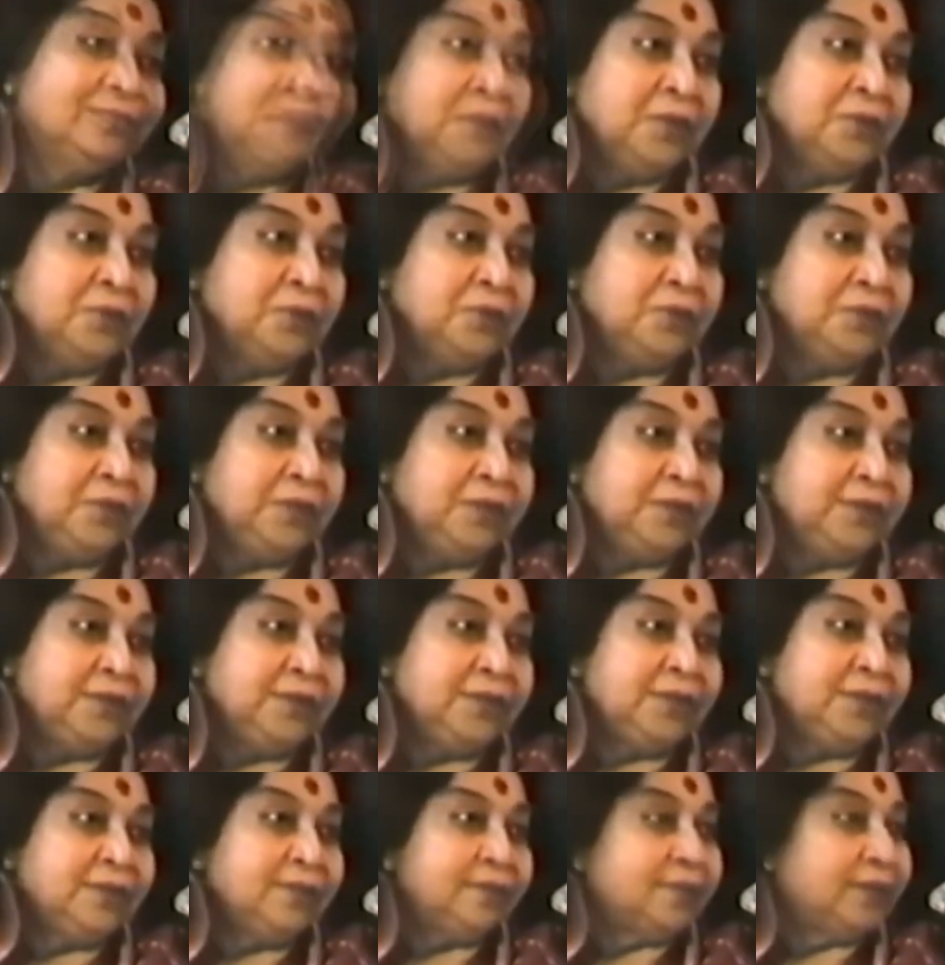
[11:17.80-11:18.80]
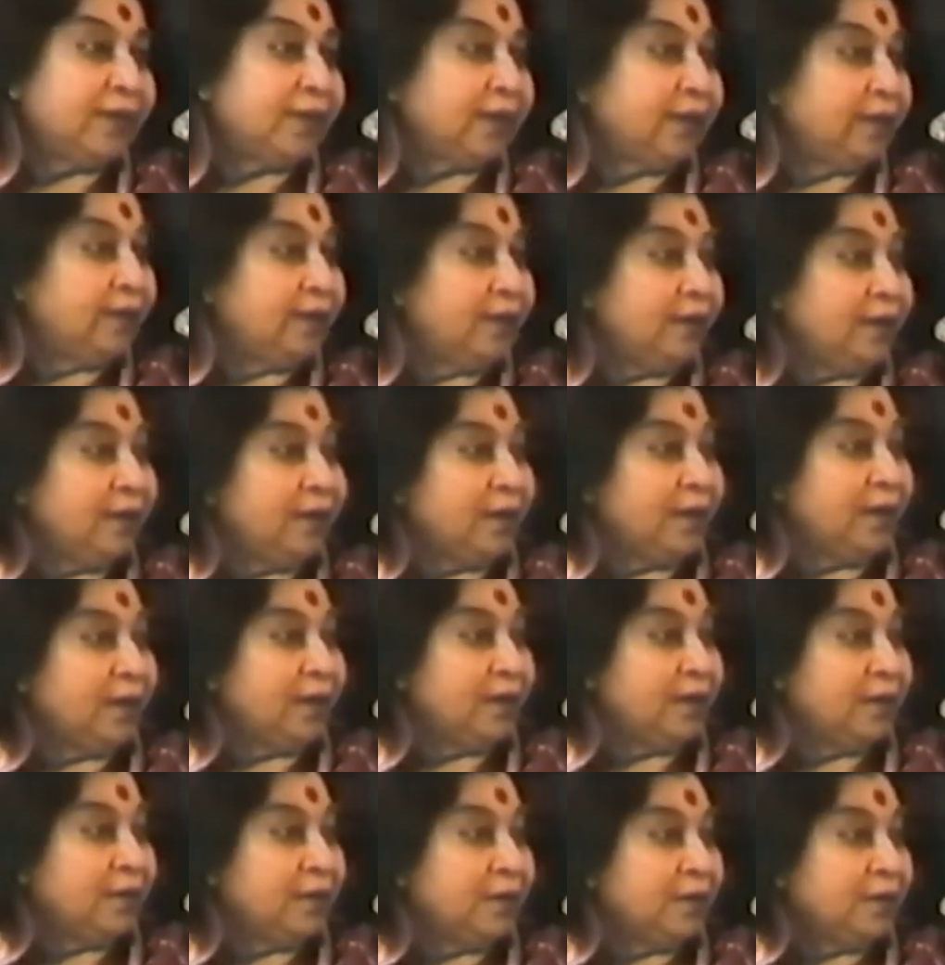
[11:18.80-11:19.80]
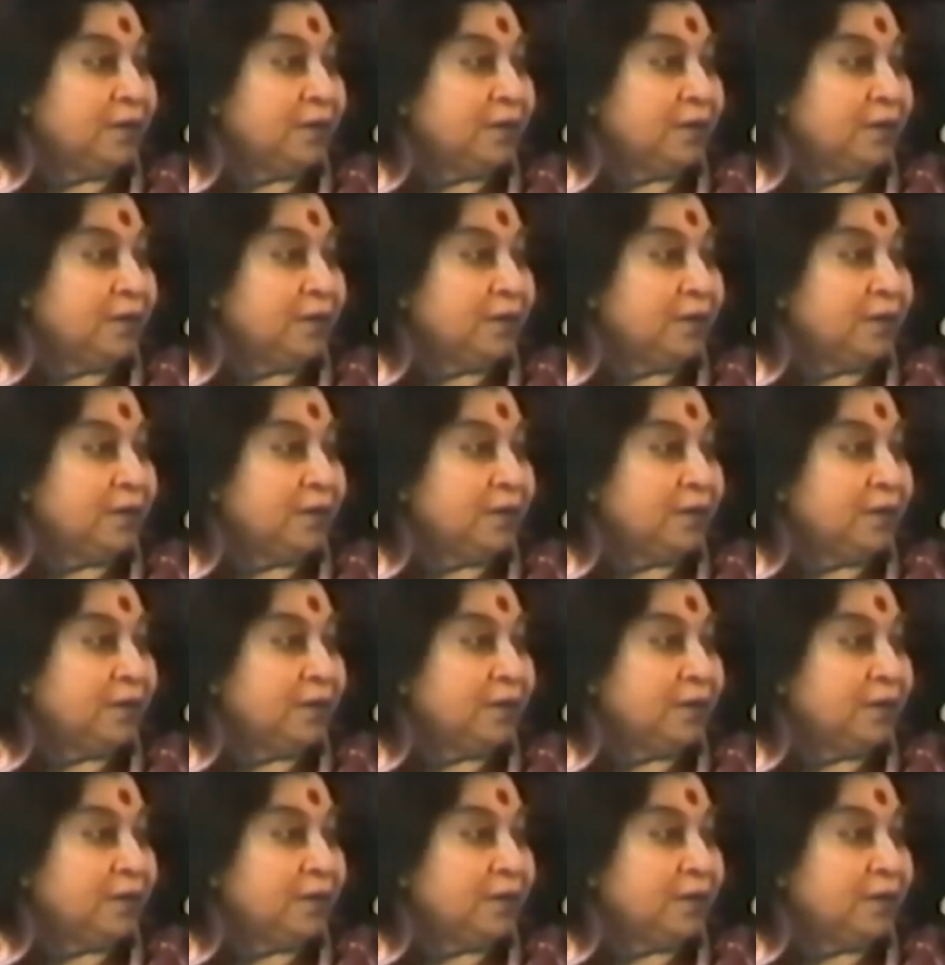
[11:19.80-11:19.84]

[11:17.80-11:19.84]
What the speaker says: So this is the second era